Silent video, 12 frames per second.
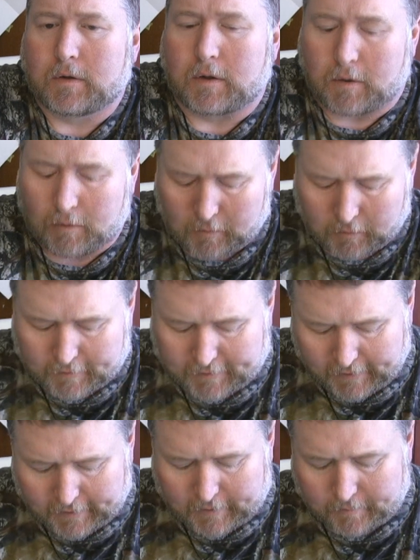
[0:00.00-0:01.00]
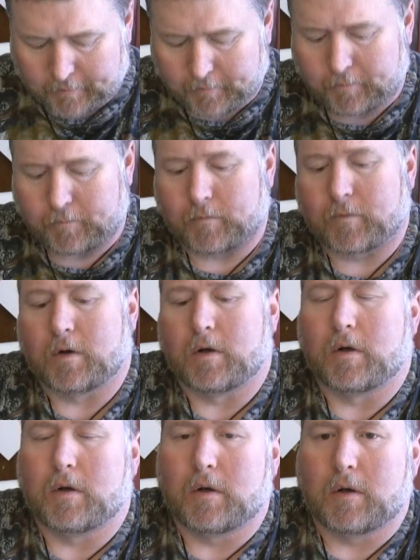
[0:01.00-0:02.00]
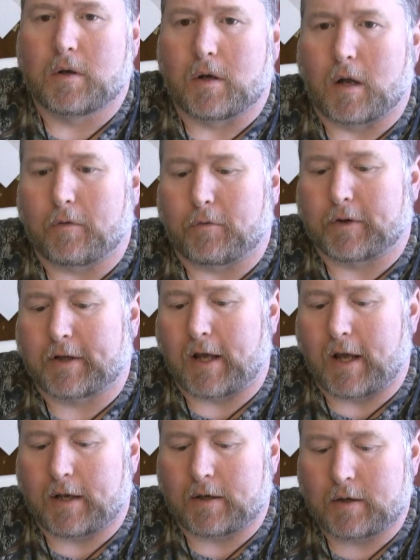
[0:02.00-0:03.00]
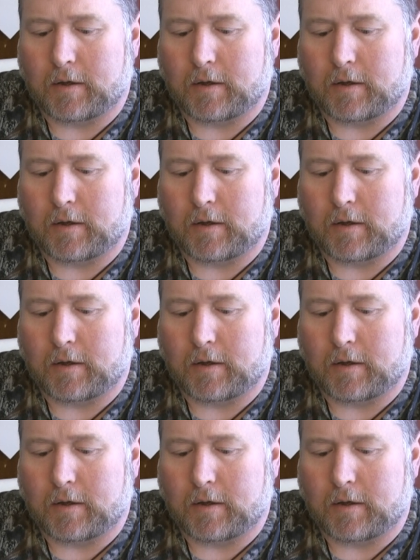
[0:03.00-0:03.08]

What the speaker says: Now we want to take, now if we can,